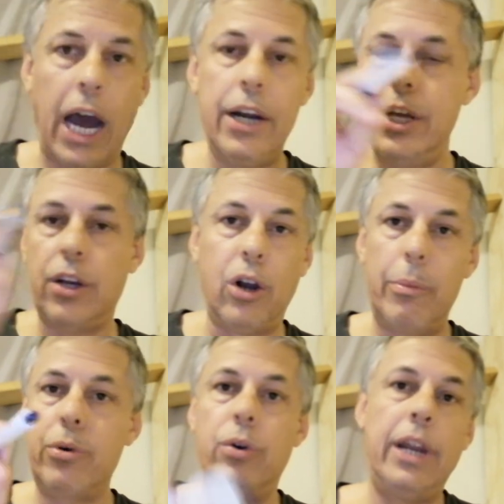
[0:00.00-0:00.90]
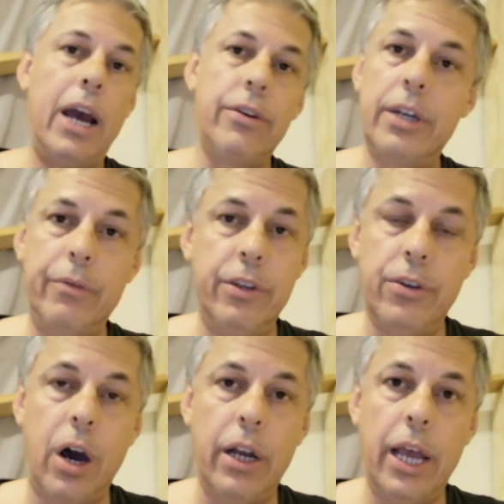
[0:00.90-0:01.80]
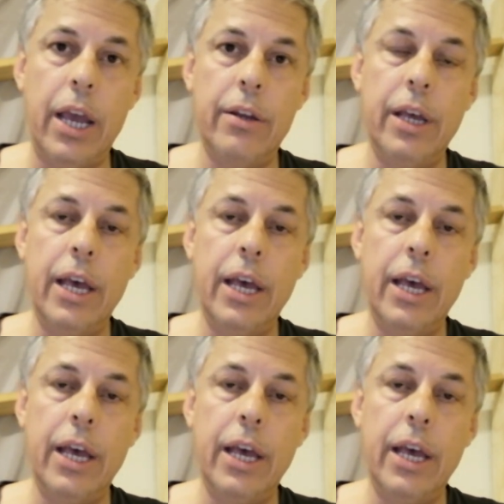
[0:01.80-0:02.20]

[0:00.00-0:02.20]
uneconomical now to live in Thailand.